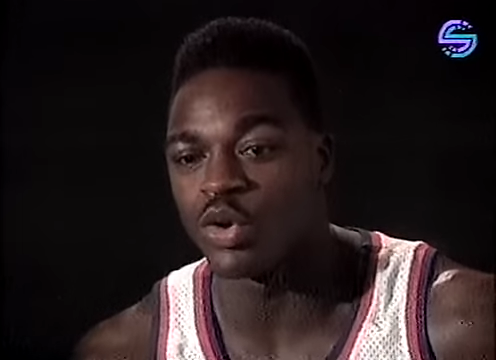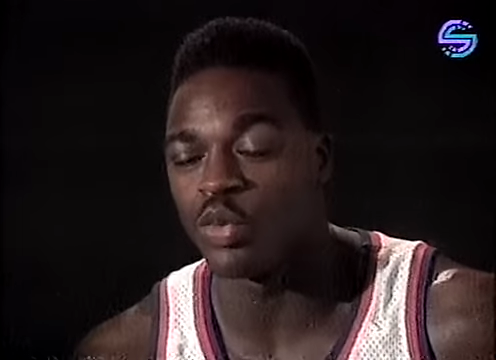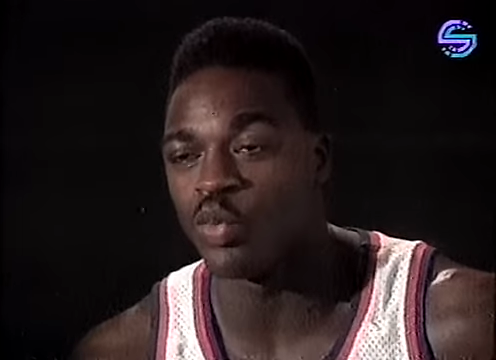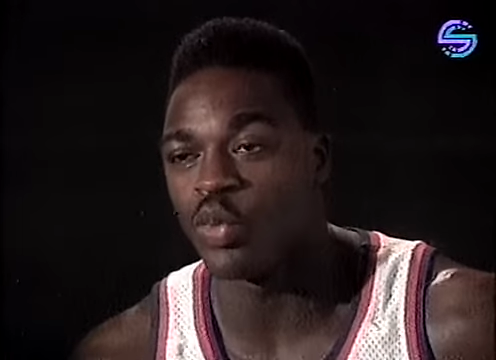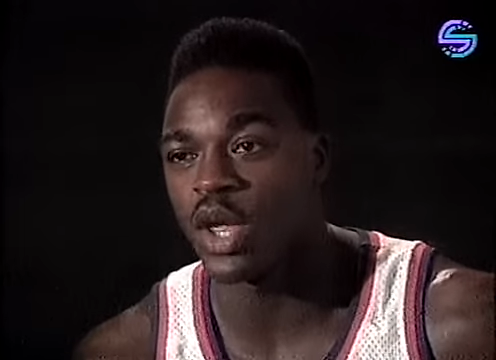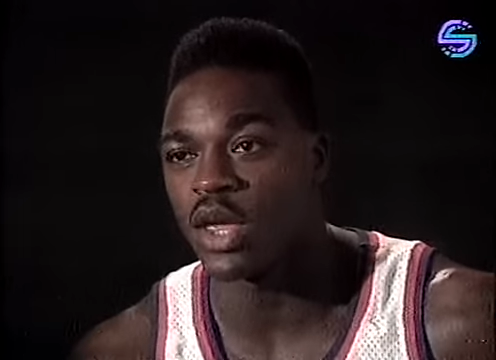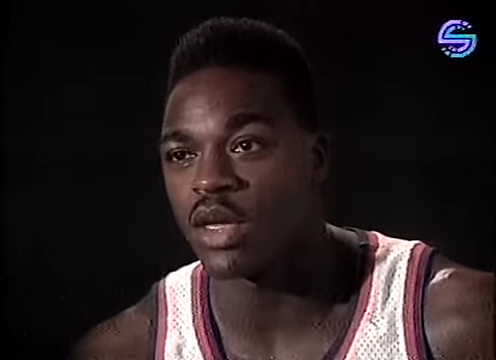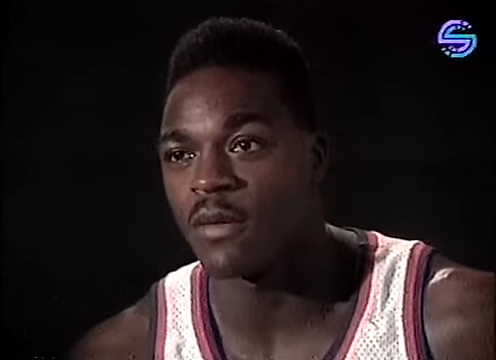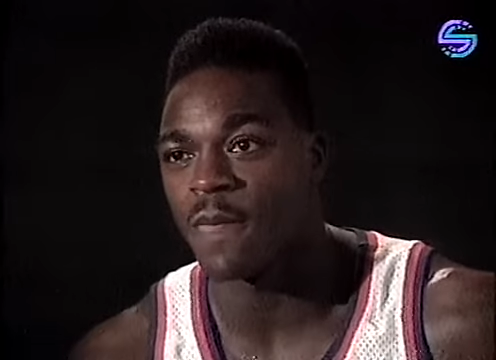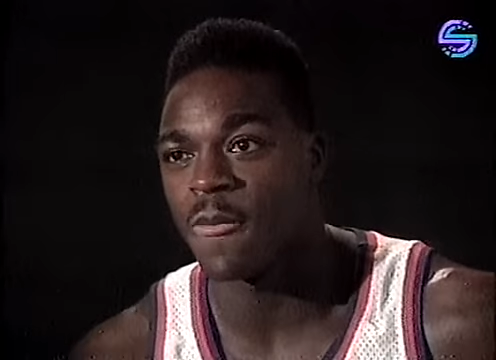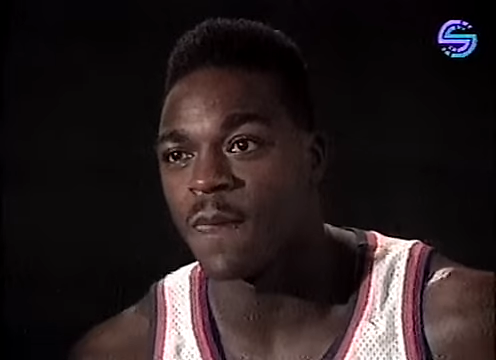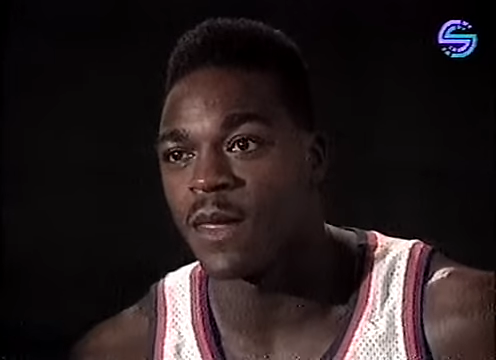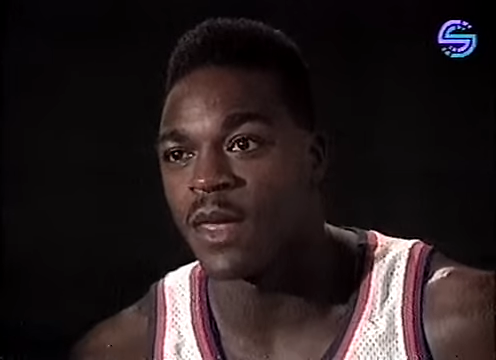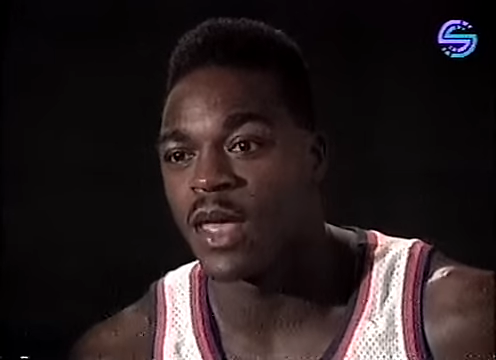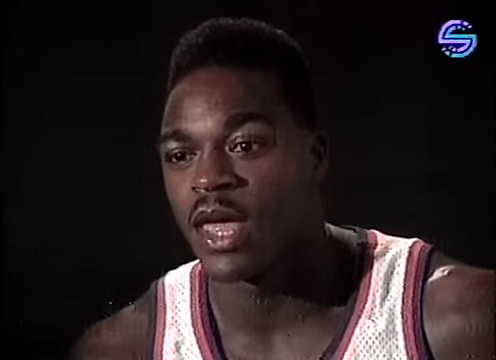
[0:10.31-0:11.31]
the wing,
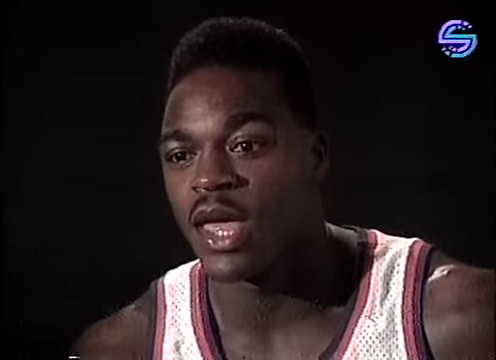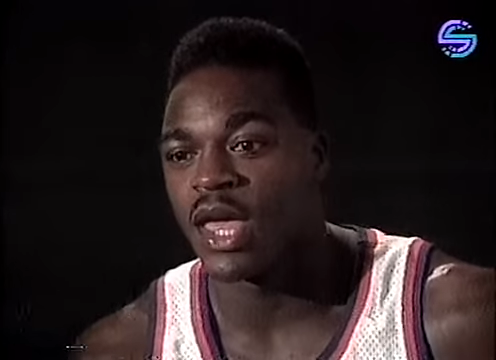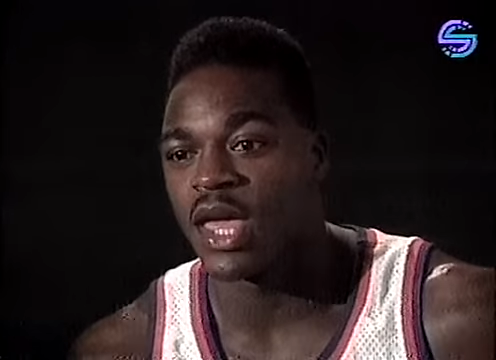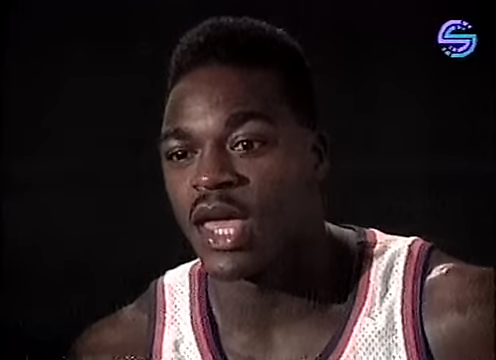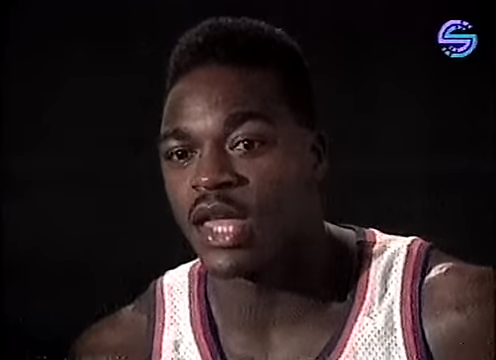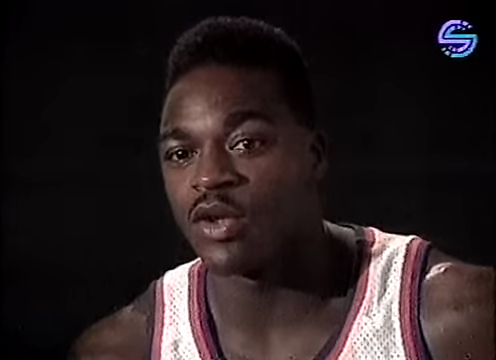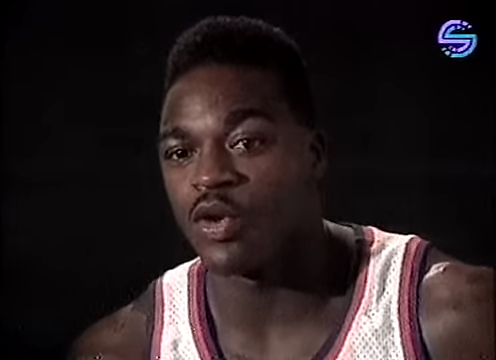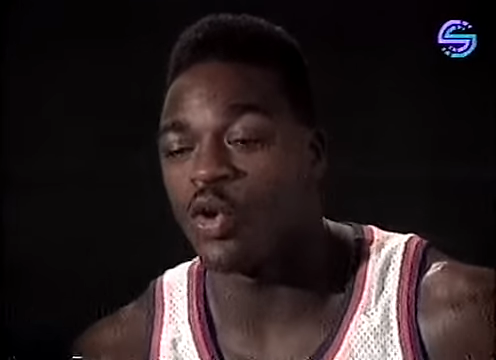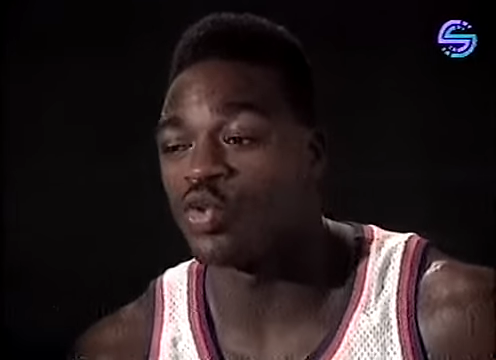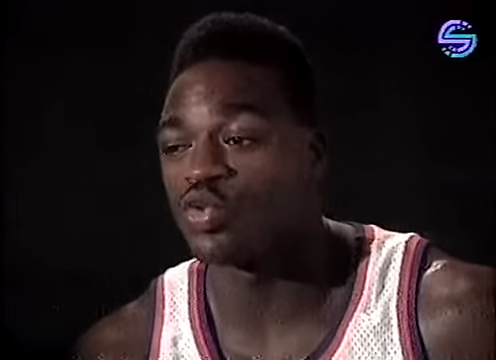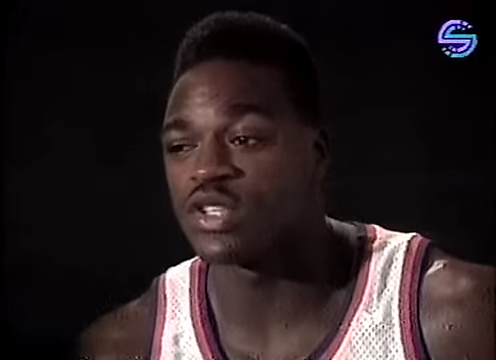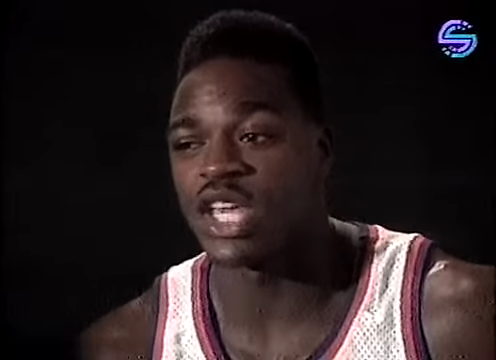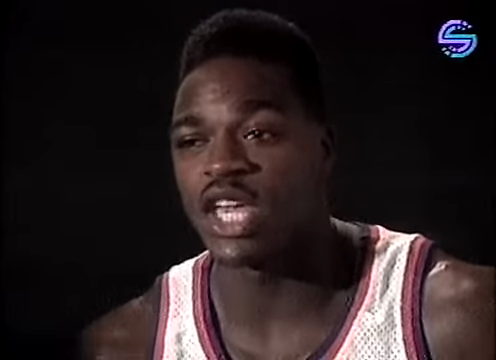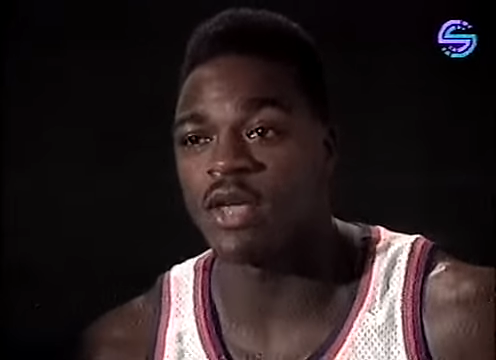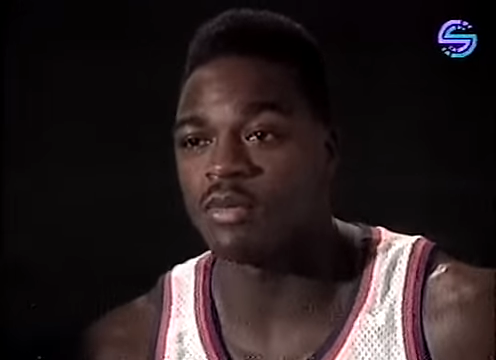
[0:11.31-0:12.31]
and the whole
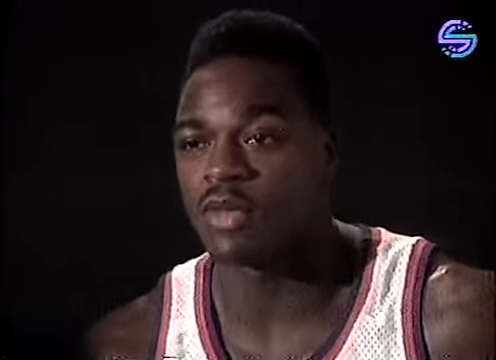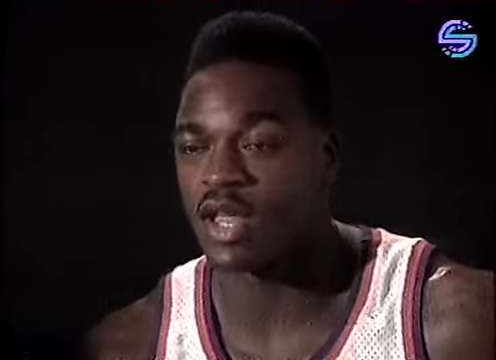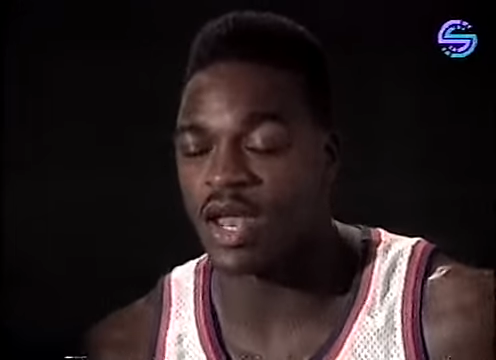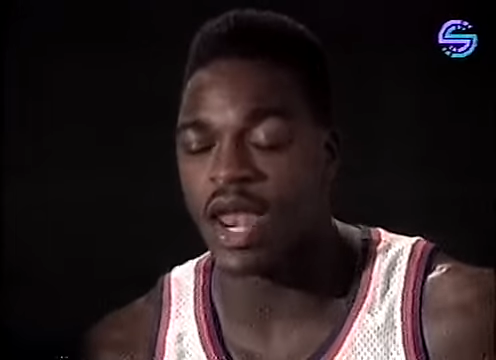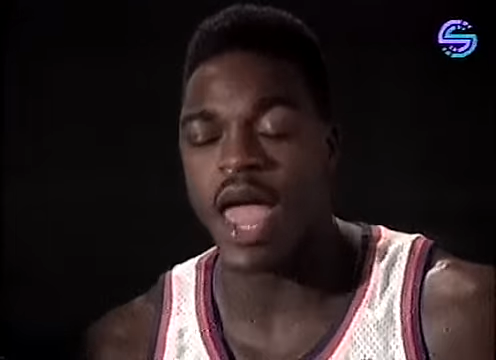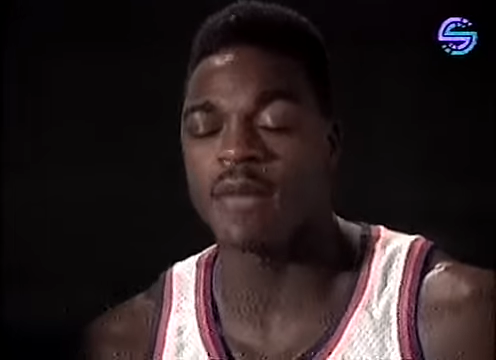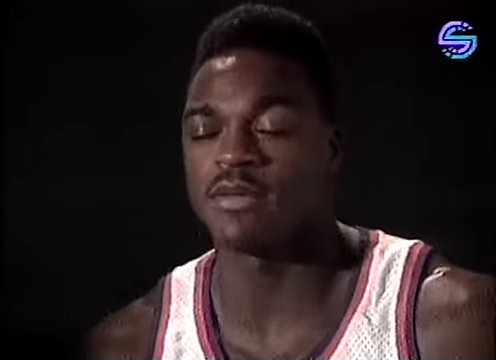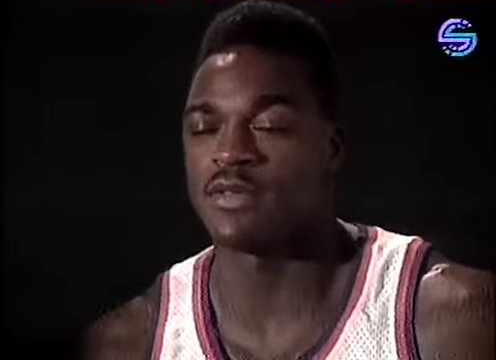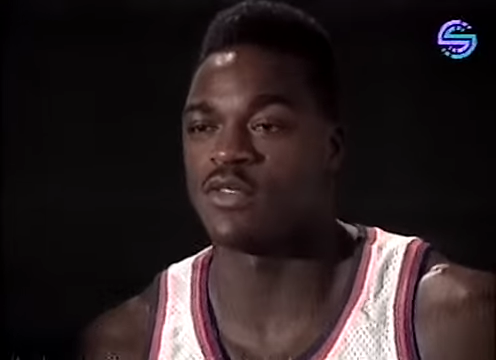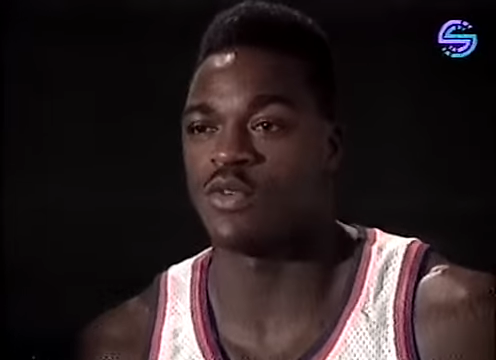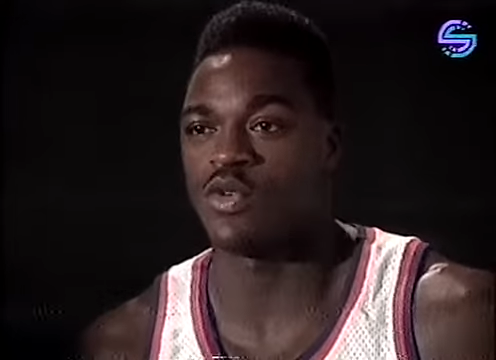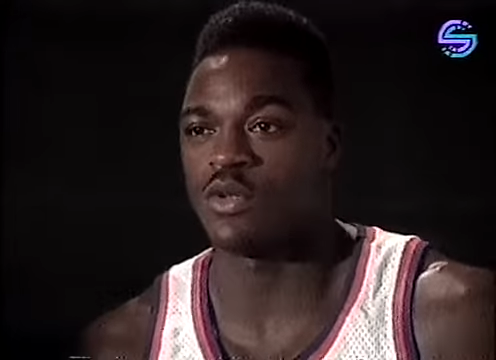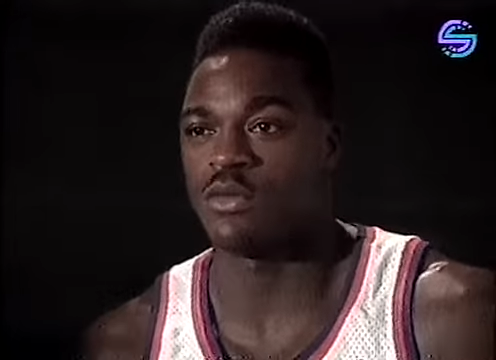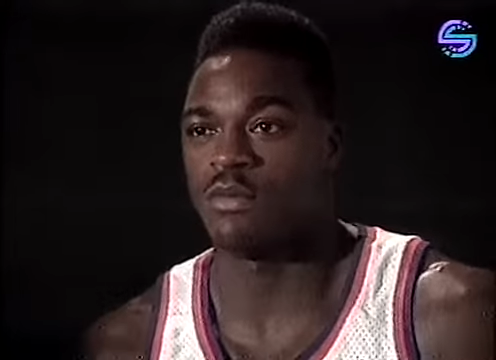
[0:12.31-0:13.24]
team collapses on him.